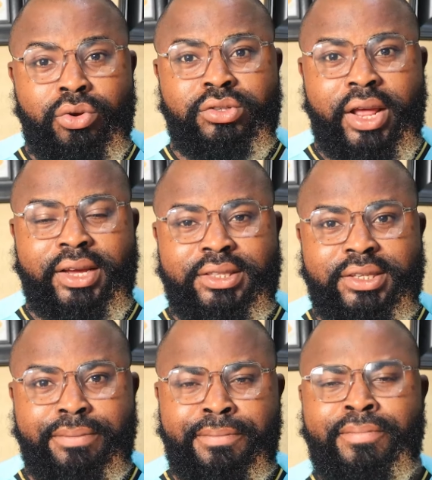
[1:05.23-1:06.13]
looks like a
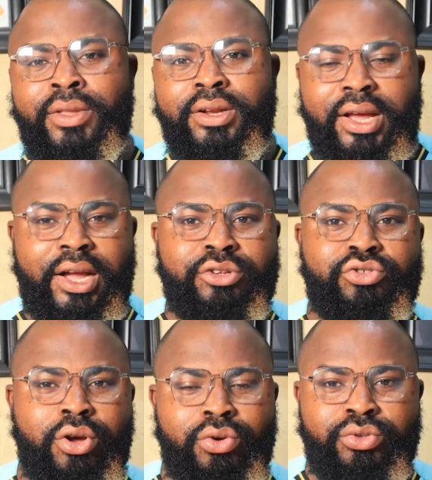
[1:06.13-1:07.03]
team that can
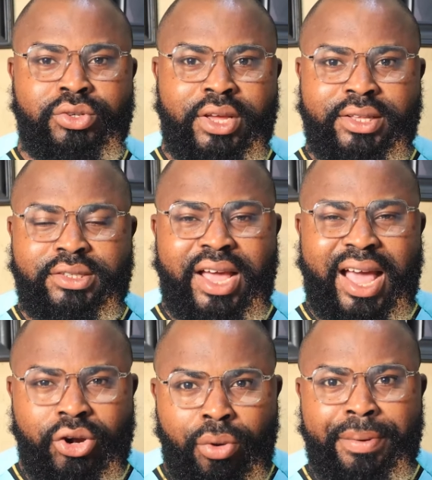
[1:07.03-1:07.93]
struggle to get
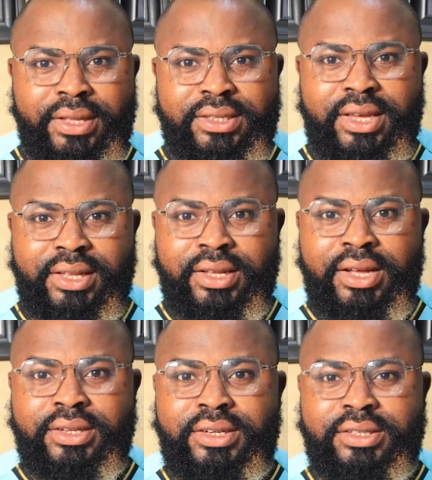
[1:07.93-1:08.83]
an European ticket
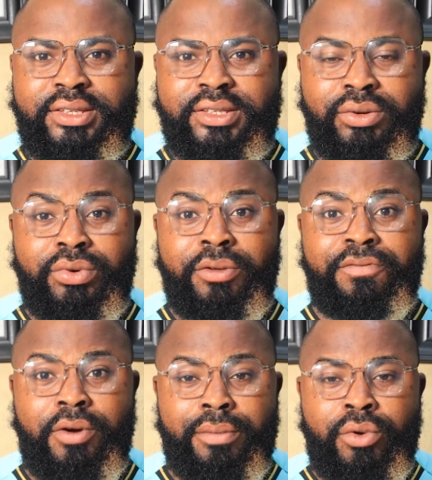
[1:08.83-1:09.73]
this season with the
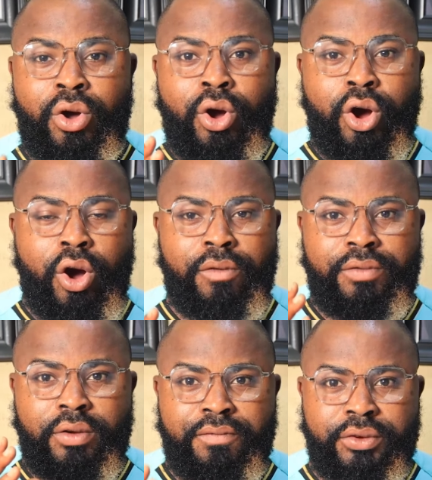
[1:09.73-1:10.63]
form
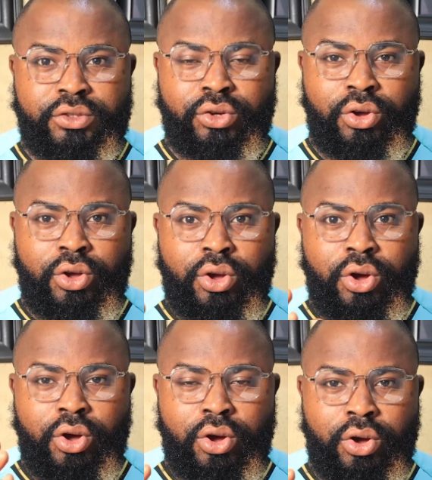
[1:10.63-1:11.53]
of Victor
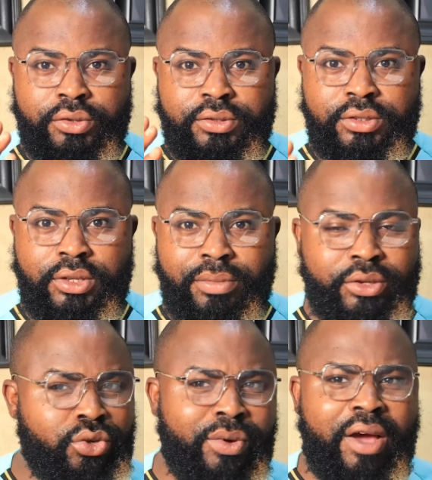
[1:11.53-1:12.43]

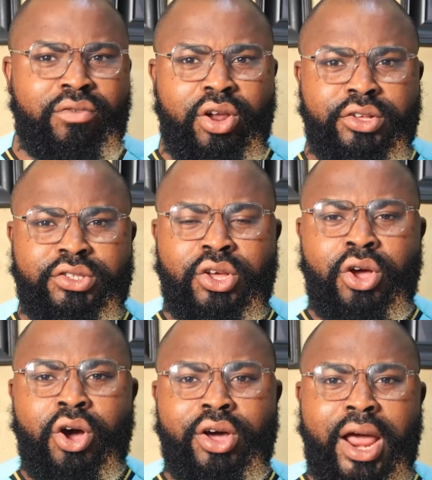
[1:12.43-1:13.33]
Osimhen. So we have lots
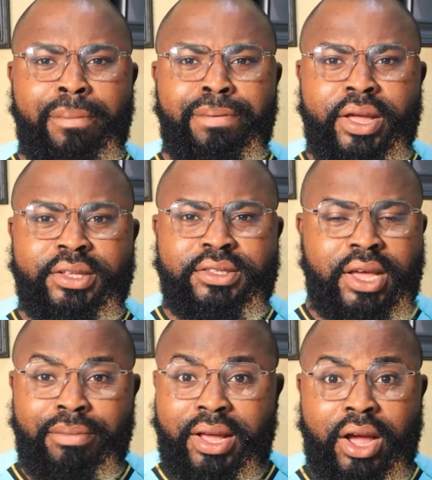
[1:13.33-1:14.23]
on our plate.
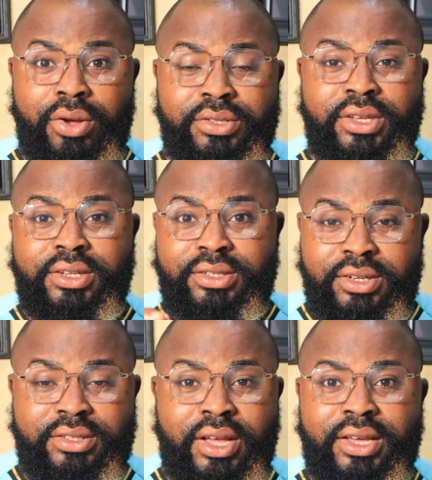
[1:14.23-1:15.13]
Like I always say,
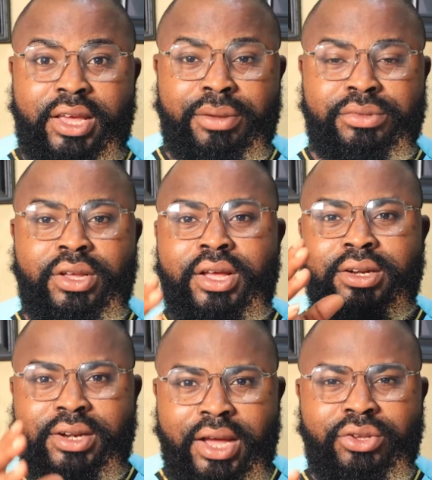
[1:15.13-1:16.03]
these are games
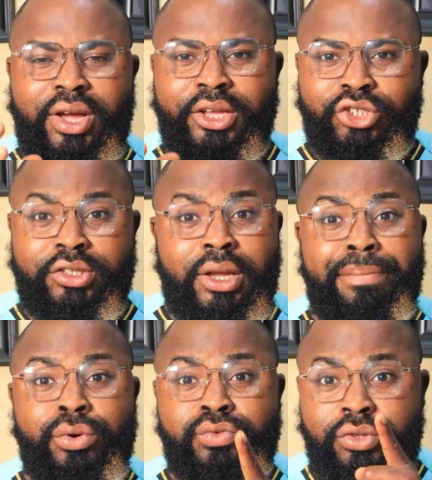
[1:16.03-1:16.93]
that you can just
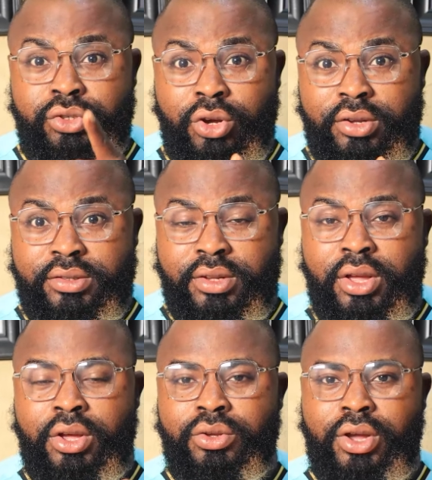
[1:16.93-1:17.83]
oppose with yours.
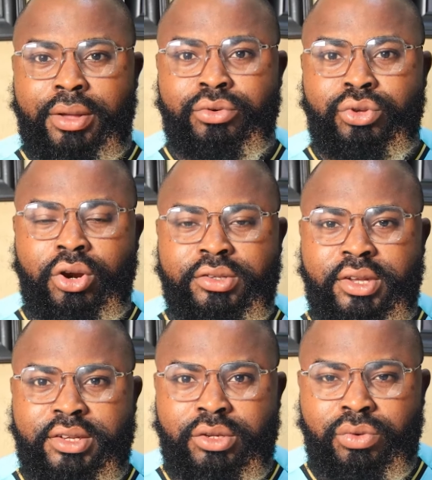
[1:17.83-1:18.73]
You can do your
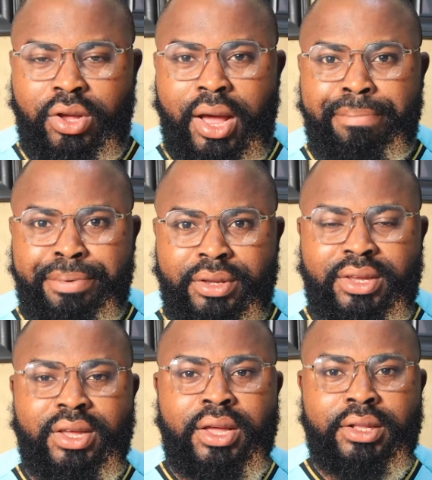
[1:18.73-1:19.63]
research as well and
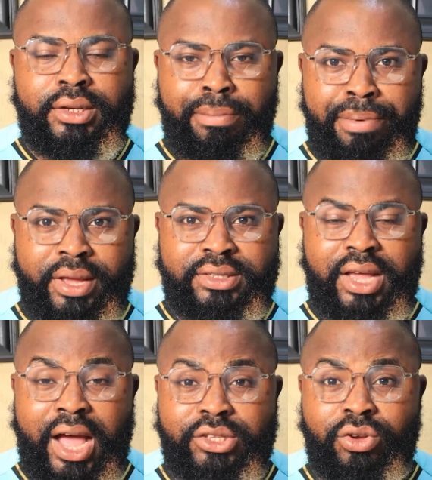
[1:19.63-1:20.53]
pick the
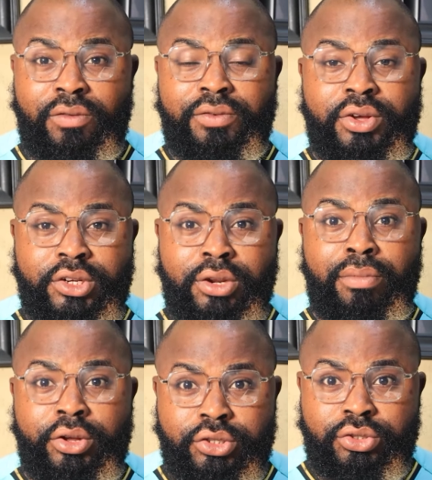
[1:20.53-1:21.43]
best out of the
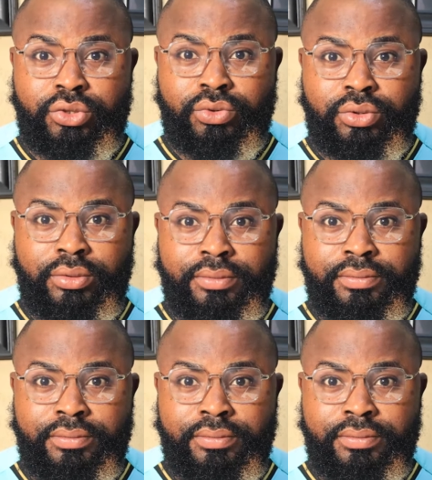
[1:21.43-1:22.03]
multitude.